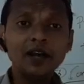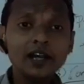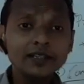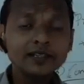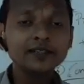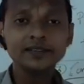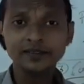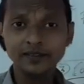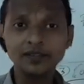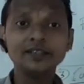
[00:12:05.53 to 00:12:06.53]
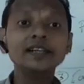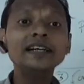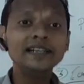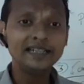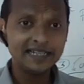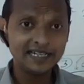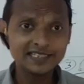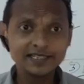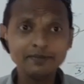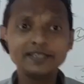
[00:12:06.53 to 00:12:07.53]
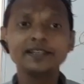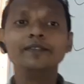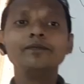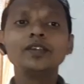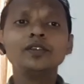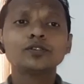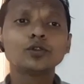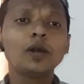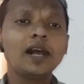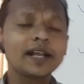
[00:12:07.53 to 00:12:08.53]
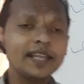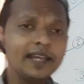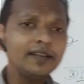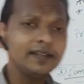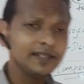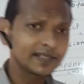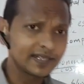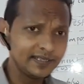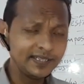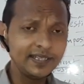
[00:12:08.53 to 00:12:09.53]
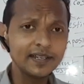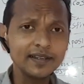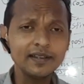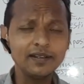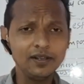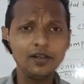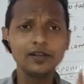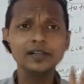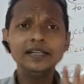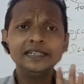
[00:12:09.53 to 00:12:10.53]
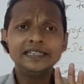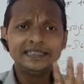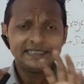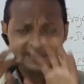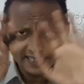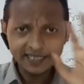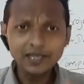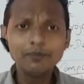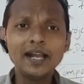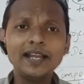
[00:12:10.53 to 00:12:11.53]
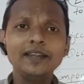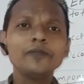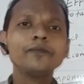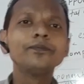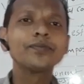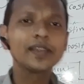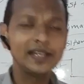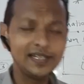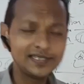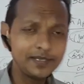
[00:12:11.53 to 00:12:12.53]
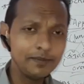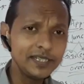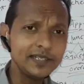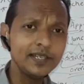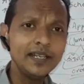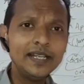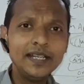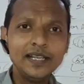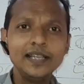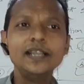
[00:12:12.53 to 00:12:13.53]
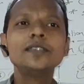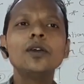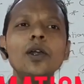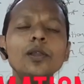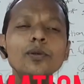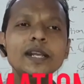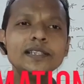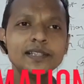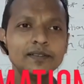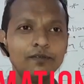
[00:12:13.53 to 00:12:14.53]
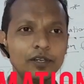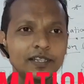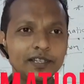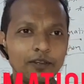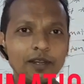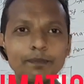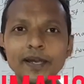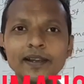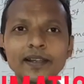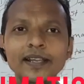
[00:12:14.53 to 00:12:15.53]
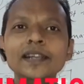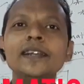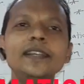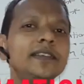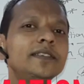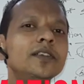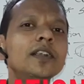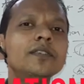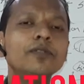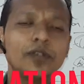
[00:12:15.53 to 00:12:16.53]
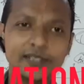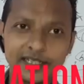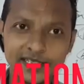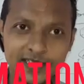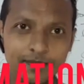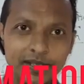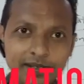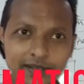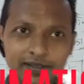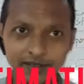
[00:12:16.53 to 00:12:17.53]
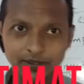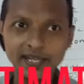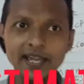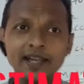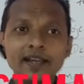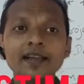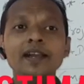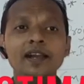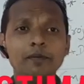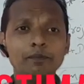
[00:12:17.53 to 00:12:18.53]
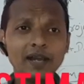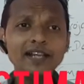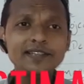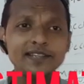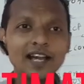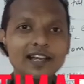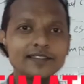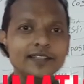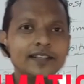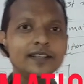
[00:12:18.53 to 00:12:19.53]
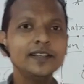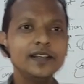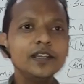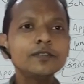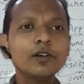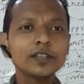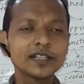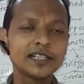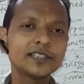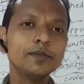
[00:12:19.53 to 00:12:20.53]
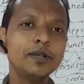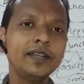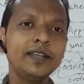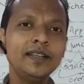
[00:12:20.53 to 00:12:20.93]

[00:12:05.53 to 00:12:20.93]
not on the estimation. So again, consider or take in mind, estimation is always for the developer, it is not for the customer. Okay, price charge is for the customer